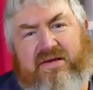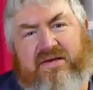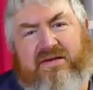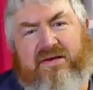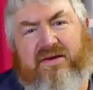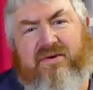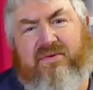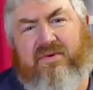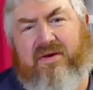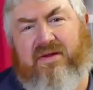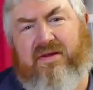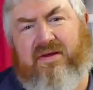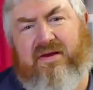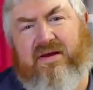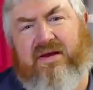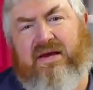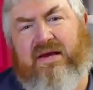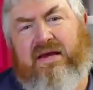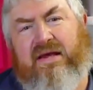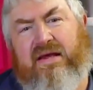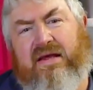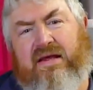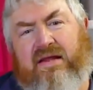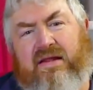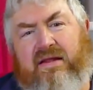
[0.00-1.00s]
So whether
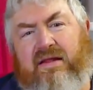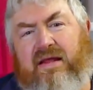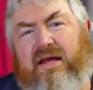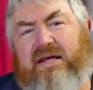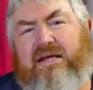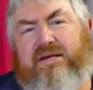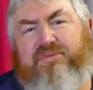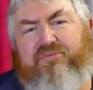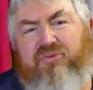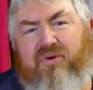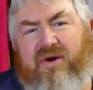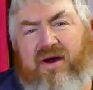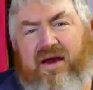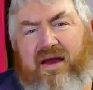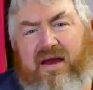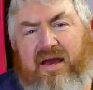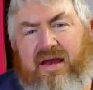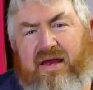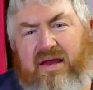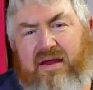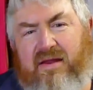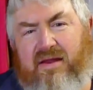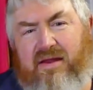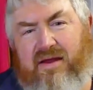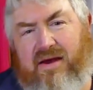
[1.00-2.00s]
they
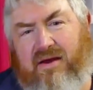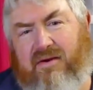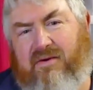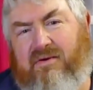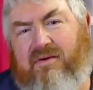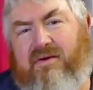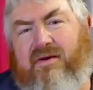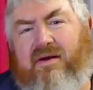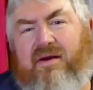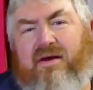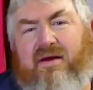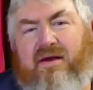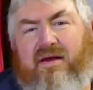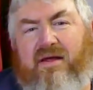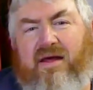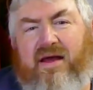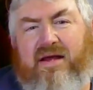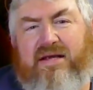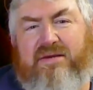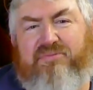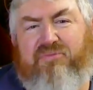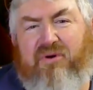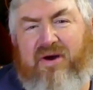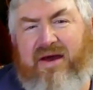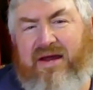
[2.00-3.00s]
sprayed, you know, they
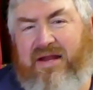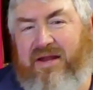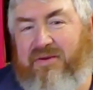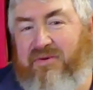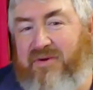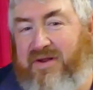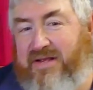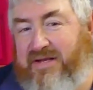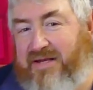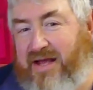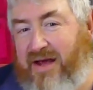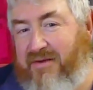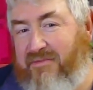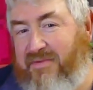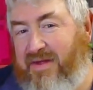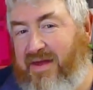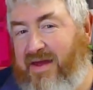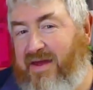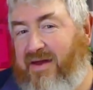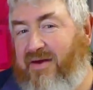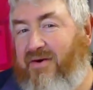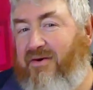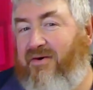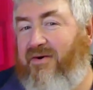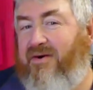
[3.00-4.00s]
sprayed it with
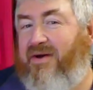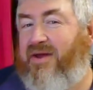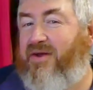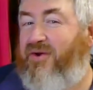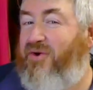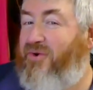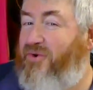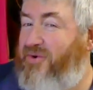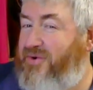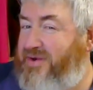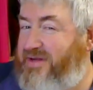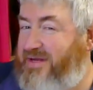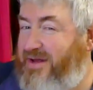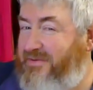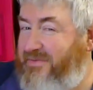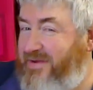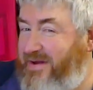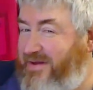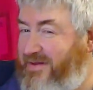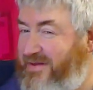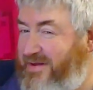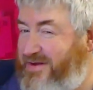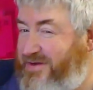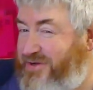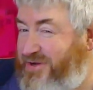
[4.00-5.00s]
something or it caught something
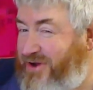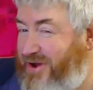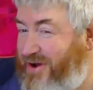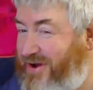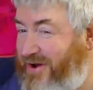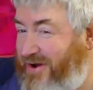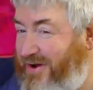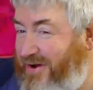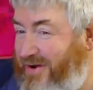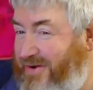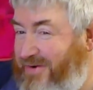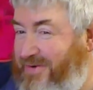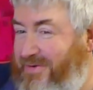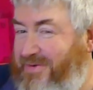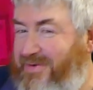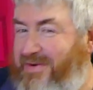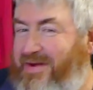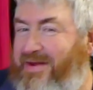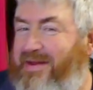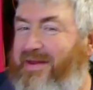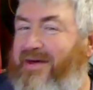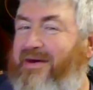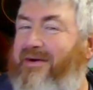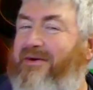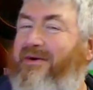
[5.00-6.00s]
at the show,
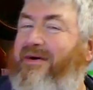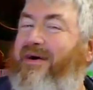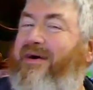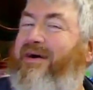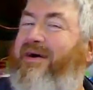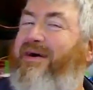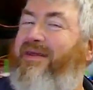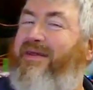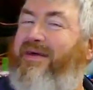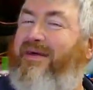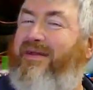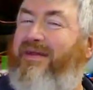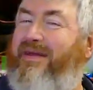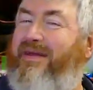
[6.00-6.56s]
you know, I don't